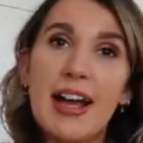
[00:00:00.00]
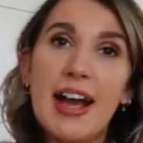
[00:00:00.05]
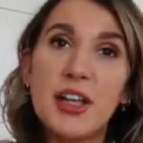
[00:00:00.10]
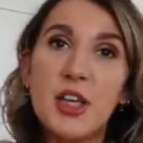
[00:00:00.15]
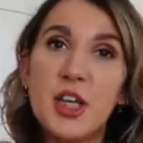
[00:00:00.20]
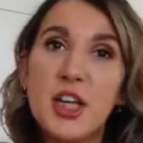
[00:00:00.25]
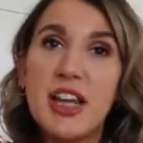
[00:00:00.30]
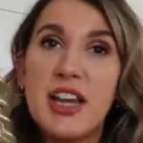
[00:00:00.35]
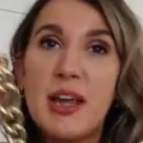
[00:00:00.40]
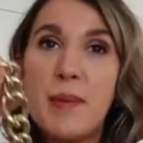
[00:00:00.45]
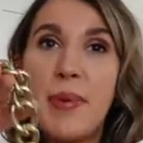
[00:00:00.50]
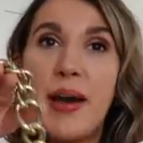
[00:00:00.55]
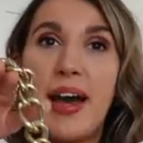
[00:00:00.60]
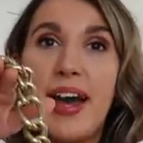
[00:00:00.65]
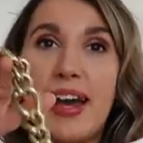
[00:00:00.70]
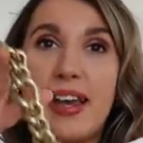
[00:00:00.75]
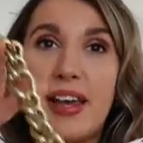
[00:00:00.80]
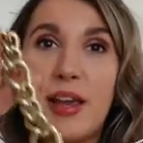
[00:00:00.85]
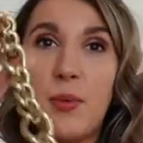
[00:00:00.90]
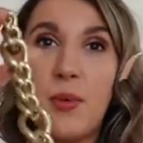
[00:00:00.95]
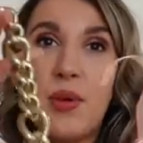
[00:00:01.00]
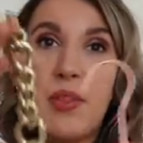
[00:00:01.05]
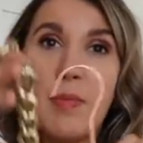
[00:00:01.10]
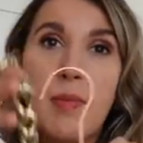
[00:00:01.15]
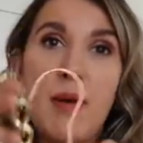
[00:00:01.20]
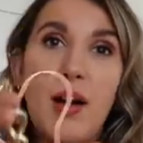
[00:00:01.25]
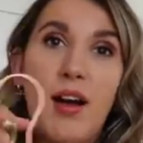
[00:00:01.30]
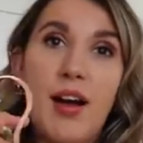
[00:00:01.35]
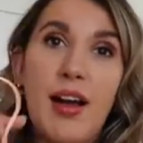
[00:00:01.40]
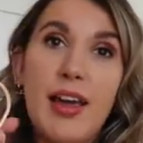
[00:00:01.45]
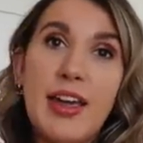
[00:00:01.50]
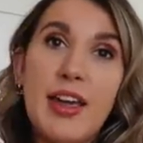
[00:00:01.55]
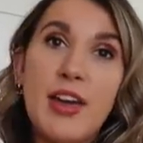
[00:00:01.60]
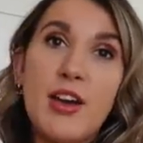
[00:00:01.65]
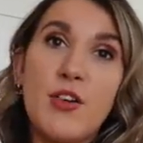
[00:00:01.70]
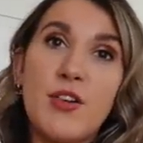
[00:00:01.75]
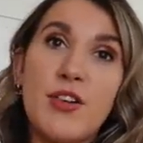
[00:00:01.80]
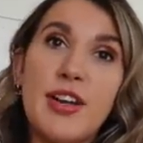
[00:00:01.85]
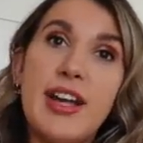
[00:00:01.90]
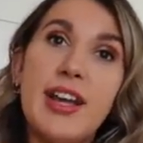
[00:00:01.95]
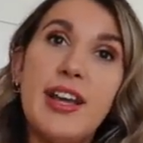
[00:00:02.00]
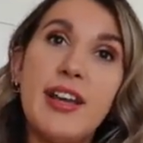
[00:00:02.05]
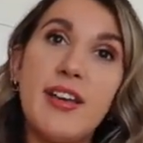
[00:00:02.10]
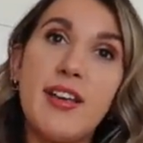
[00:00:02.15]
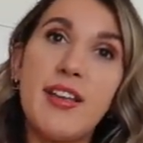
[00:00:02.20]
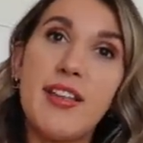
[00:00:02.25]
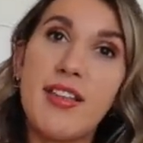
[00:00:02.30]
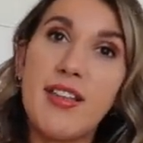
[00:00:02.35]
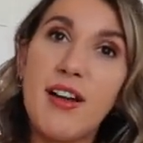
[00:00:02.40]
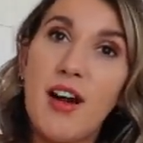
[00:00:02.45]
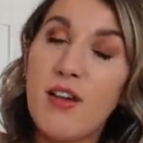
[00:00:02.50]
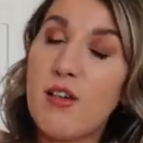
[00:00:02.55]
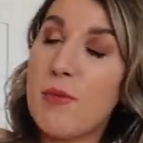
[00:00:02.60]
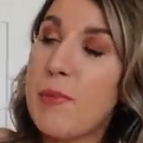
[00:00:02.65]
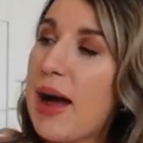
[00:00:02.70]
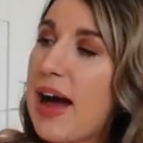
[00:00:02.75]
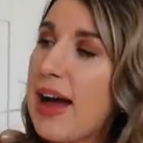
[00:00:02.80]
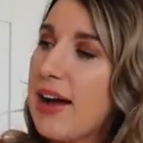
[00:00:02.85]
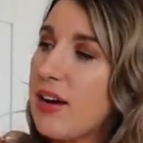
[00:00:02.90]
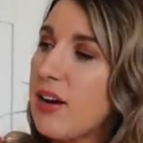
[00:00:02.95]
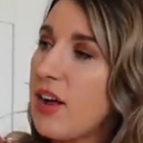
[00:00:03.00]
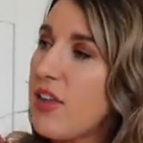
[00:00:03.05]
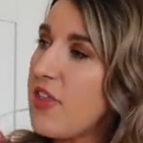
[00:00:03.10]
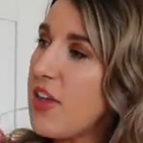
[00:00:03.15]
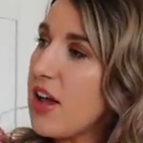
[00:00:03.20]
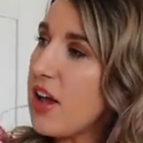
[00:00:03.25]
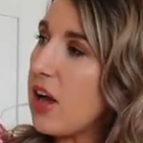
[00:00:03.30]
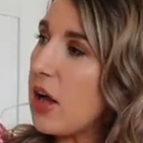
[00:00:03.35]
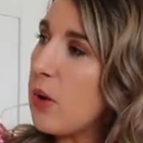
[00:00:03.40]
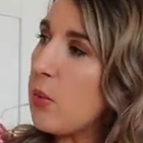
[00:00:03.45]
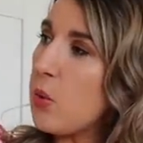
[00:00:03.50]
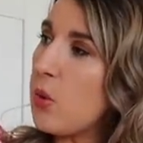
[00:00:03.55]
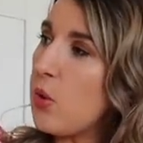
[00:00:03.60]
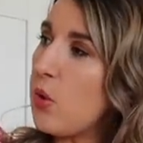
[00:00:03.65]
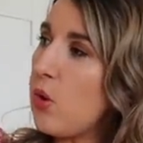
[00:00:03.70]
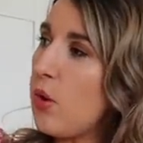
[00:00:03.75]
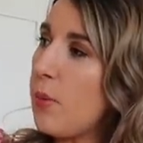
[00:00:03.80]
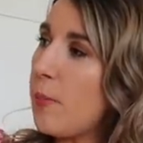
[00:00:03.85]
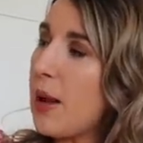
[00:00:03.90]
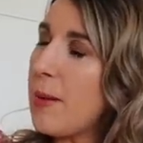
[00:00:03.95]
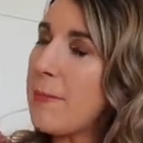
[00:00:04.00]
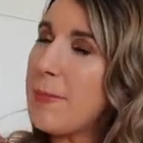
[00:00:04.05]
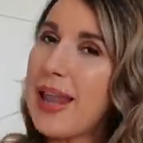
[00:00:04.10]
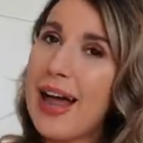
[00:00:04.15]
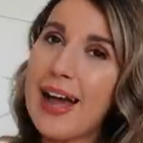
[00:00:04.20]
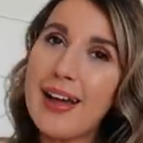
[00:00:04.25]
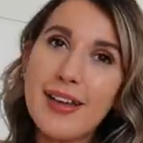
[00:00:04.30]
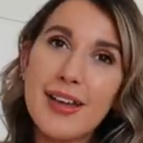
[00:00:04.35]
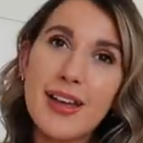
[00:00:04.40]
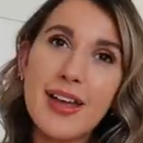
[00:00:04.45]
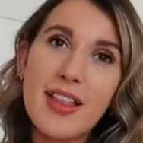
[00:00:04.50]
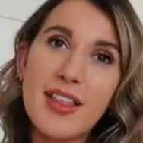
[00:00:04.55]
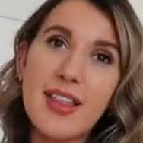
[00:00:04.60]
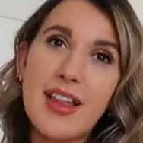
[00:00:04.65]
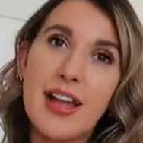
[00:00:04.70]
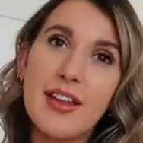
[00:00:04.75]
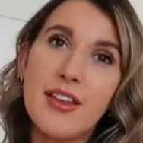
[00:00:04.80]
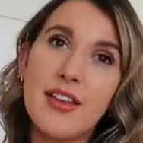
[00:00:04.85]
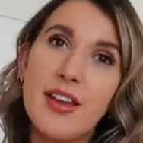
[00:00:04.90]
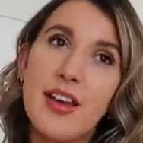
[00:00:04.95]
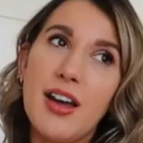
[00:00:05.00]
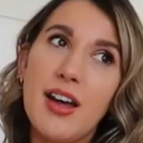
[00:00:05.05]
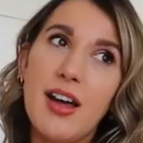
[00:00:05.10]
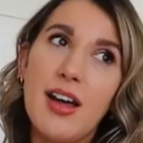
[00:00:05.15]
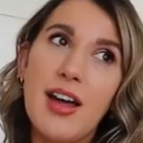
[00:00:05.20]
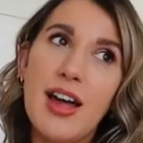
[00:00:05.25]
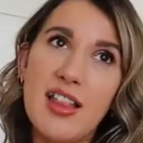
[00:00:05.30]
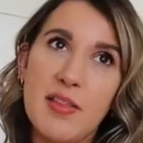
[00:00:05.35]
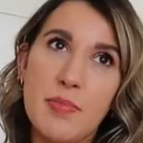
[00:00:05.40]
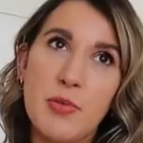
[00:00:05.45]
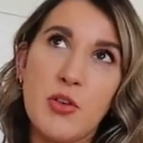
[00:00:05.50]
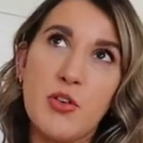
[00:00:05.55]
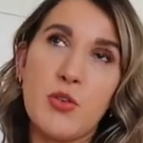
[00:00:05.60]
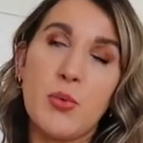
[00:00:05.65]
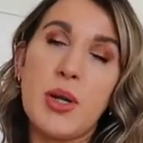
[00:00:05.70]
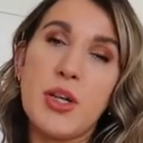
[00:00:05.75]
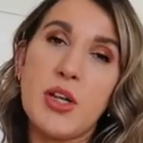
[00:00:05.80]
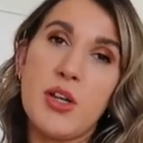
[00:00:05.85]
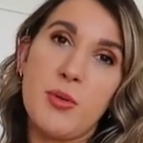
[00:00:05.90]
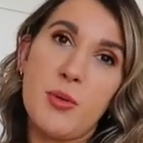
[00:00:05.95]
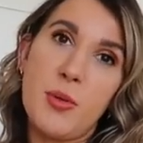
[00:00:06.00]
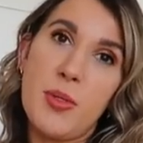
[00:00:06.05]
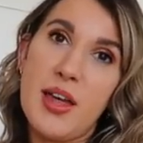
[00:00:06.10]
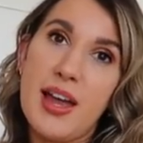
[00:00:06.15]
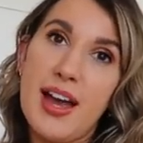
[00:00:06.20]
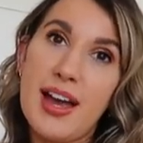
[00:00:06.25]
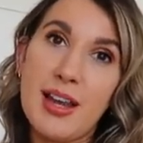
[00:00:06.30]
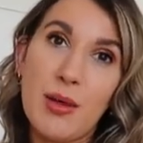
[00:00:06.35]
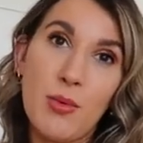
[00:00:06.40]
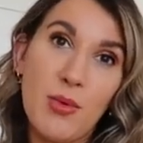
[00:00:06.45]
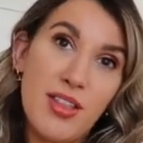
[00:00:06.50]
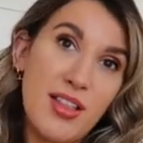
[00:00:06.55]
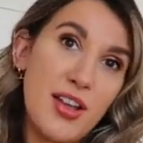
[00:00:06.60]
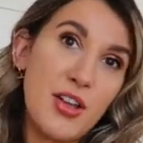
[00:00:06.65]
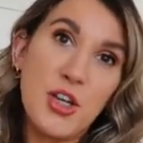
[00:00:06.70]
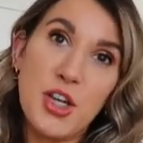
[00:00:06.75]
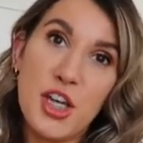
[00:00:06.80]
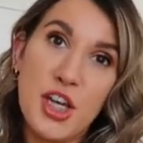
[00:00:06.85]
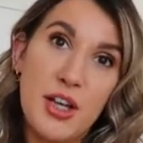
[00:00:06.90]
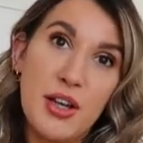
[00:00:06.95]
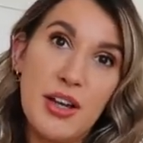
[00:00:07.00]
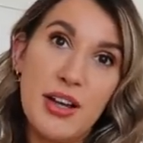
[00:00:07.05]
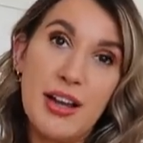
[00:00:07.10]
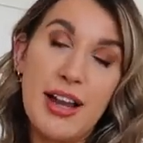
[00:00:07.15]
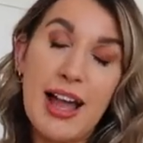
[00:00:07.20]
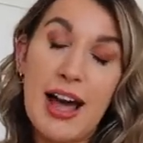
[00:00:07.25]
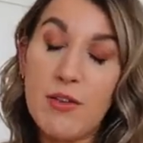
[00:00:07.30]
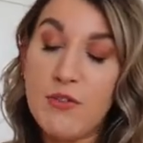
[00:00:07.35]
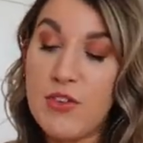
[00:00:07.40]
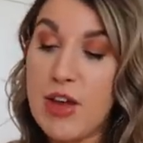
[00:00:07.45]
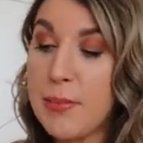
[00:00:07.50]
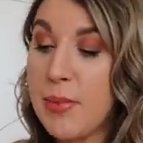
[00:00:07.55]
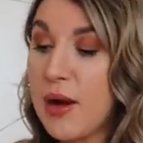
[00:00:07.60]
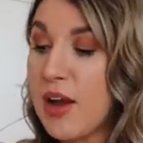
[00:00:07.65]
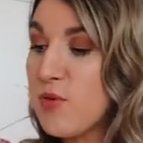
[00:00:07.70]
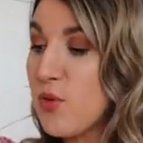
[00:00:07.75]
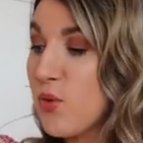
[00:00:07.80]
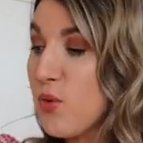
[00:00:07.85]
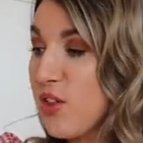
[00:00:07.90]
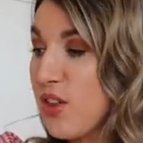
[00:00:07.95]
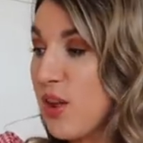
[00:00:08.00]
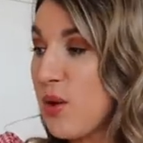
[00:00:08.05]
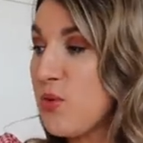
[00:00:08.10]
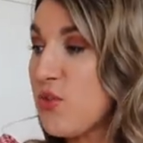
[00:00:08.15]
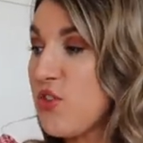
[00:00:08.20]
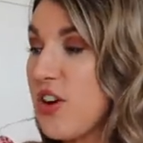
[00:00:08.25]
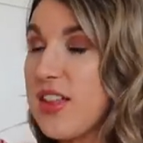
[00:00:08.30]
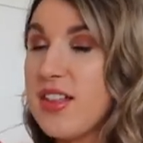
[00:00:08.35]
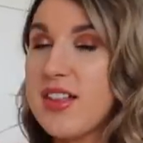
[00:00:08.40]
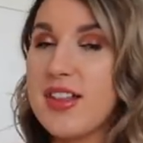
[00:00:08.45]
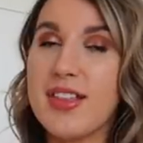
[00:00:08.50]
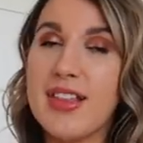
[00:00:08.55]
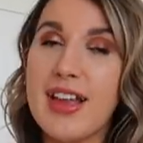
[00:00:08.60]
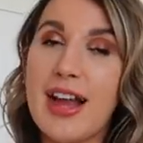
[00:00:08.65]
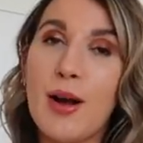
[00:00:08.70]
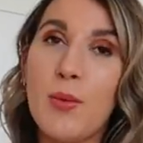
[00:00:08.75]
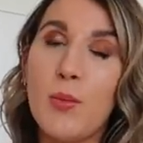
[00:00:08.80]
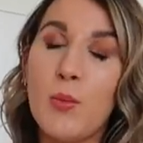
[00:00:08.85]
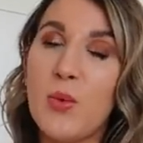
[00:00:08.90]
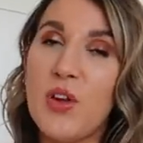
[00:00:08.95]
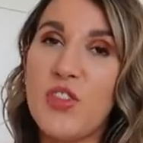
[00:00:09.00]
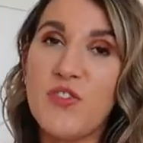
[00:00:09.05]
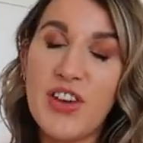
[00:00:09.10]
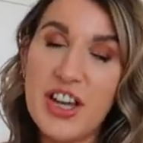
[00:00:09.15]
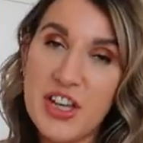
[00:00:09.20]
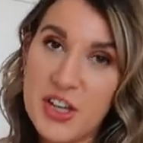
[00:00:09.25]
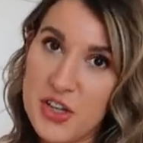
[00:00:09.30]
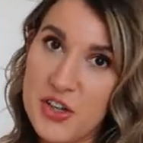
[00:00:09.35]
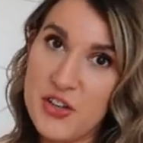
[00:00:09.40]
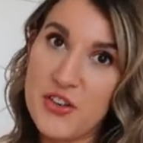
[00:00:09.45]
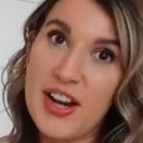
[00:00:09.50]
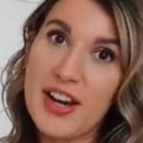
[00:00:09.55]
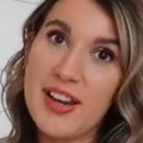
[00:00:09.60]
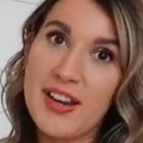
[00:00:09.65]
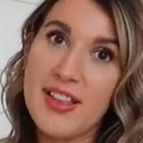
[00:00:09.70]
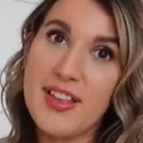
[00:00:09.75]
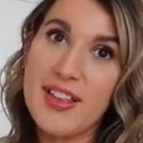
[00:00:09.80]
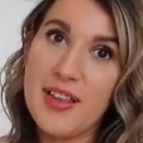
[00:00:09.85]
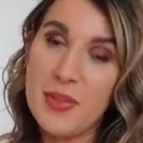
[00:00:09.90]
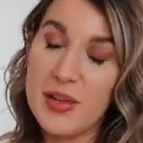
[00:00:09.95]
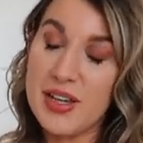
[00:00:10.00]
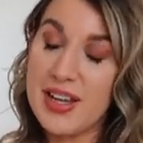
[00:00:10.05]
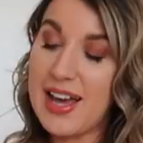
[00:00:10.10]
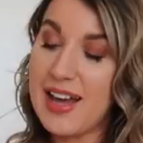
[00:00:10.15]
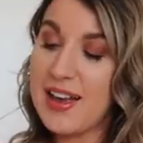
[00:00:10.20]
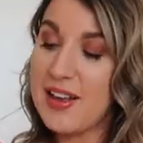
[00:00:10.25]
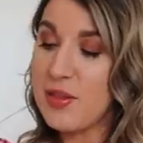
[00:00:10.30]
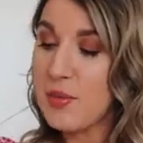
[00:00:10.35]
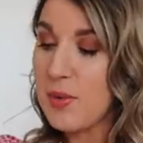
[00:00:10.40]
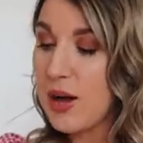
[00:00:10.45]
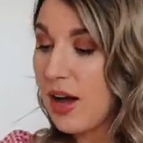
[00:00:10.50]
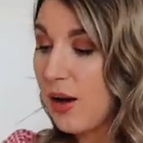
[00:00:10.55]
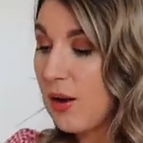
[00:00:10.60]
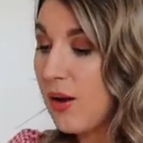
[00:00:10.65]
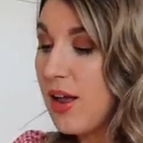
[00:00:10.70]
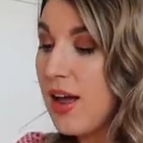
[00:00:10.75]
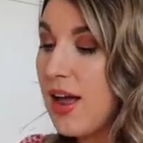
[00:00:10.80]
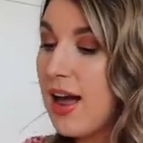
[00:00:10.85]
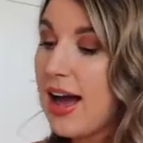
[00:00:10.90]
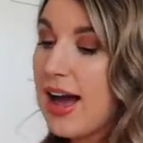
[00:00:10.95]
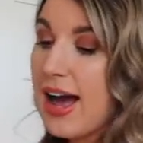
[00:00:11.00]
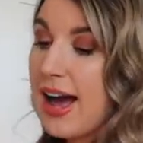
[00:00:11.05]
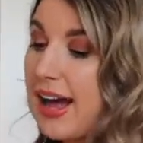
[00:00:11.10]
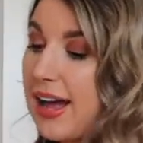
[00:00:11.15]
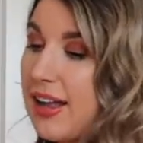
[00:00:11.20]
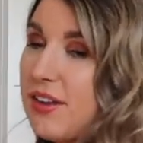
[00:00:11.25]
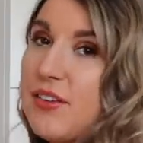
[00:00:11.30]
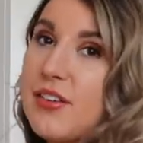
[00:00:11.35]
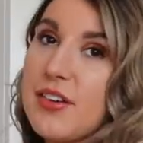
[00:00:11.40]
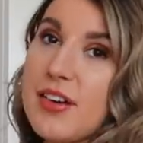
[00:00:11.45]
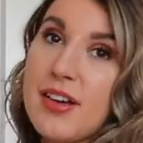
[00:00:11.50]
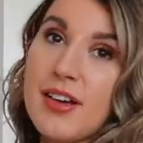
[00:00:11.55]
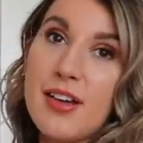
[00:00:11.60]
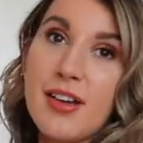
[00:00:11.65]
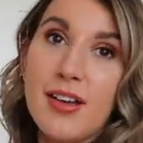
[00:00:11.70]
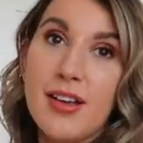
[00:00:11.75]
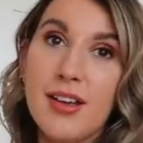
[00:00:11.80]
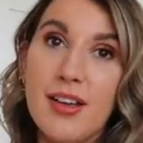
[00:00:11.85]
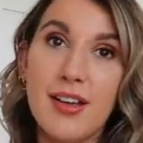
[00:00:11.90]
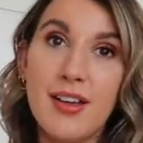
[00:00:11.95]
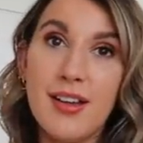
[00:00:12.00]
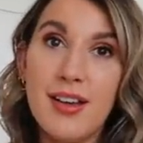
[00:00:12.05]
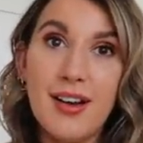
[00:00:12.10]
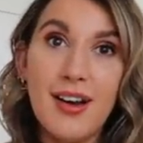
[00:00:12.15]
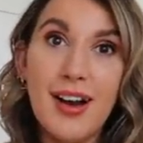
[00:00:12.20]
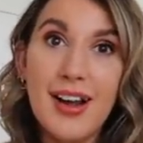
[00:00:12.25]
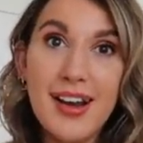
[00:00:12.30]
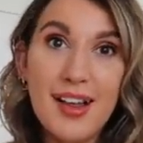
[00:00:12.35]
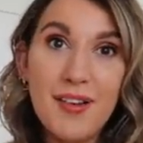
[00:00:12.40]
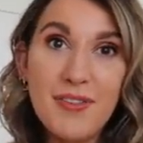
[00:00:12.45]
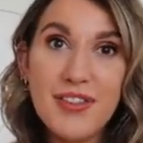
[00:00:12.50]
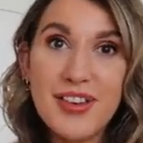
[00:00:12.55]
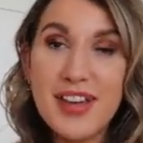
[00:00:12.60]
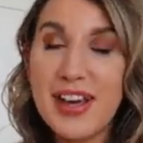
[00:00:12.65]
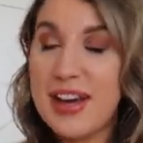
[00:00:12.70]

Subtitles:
actually paired it with my green Zara bag, and I think I wore my black Castagna espadrille wedges with it, and it was such a cute little outfit. But I've also dressed this down with beige trainers in the day as well, and I loved